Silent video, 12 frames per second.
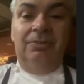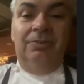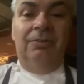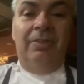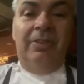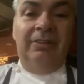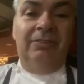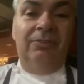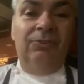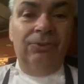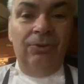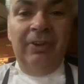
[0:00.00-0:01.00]
That
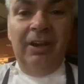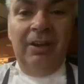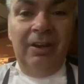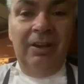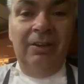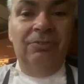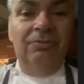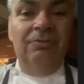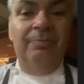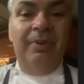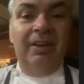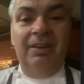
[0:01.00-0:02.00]
soda you
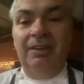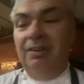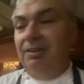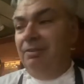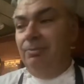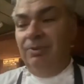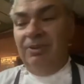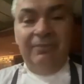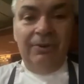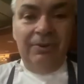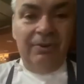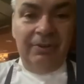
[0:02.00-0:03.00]
pay
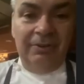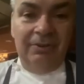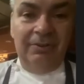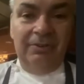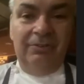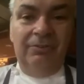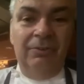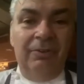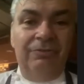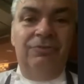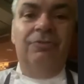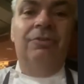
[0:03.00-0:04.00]
whatever. It's full of
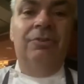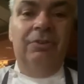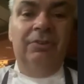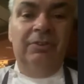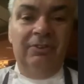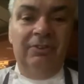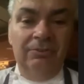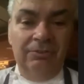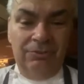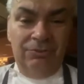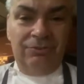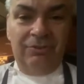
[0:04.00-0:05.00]
sugar. There is no
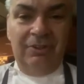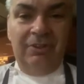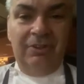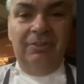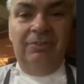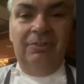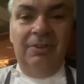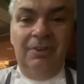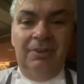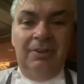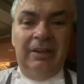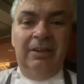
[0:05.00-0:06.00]
nutrients,
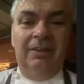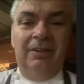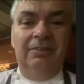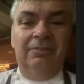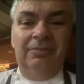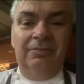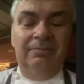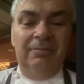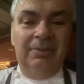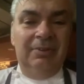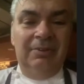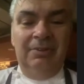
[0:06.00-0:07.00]
and
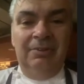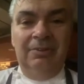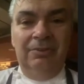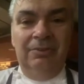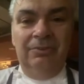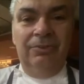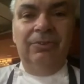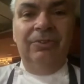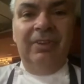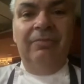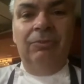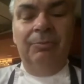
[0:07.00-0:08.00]
it doesn't
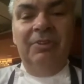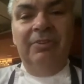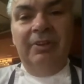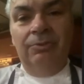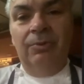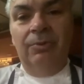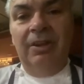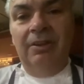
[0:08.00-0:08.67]
have to be that way.